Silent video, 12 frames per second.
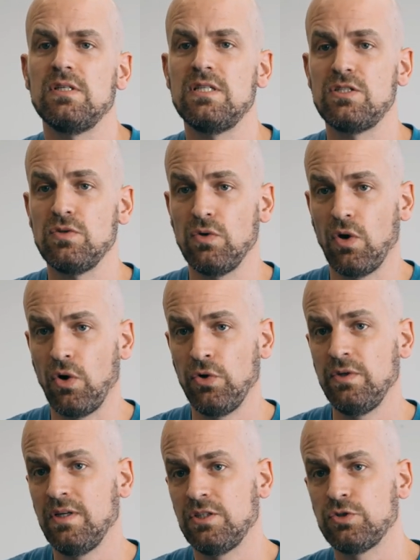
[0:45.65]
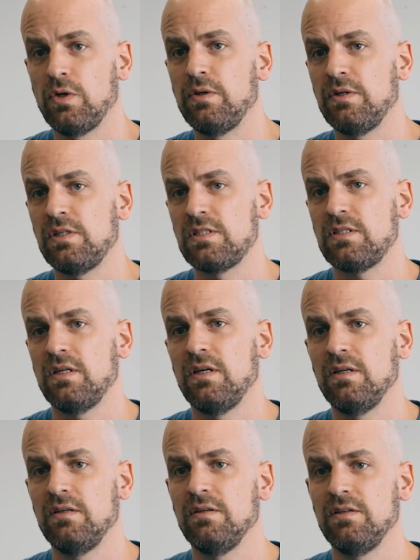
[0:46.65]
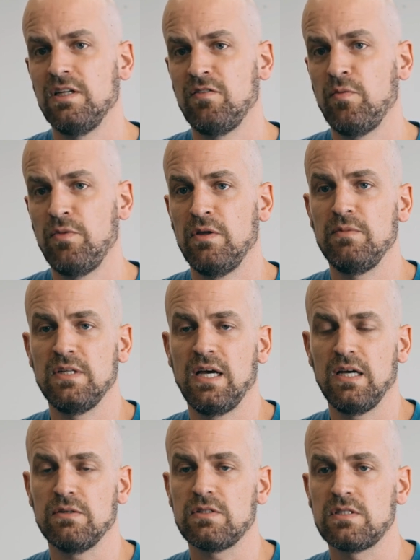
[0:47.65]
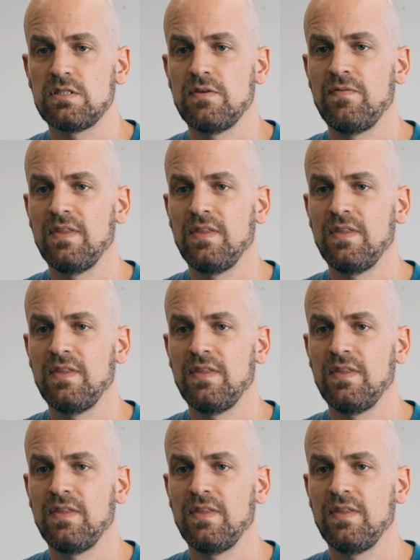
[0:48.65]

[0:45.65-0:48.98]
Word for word: is to own electronics and develop them in-house.